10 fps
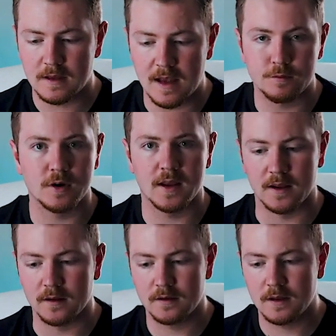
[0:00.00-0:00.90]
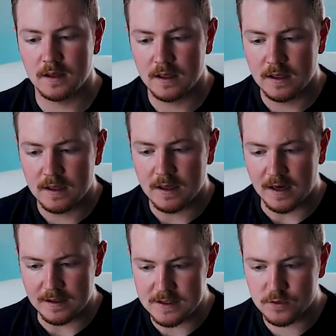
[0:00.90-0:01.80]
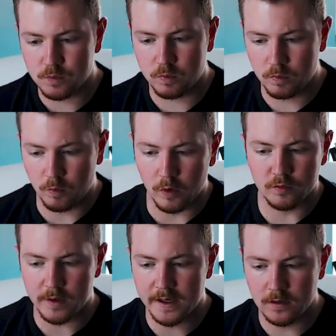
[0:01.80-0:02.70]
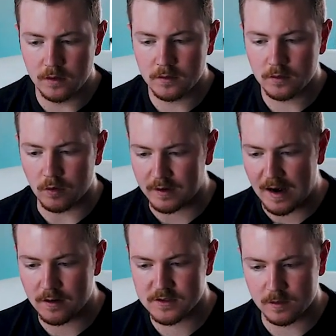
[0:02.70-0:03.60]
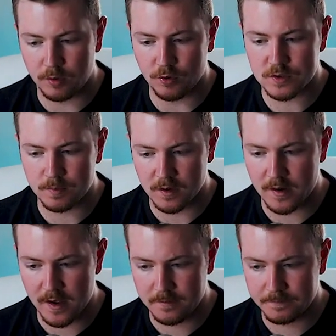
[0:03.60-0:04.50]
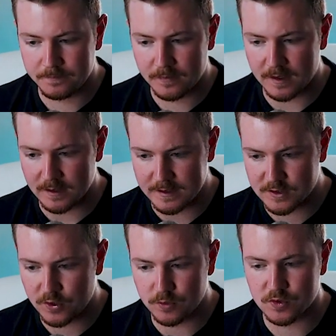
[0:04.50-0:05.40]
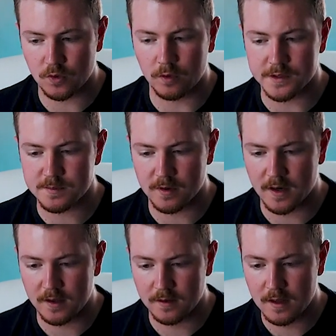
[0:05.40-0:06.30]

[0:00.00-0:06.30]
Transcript: every day. At least one reel or carousel post per day, and at least two stories per day.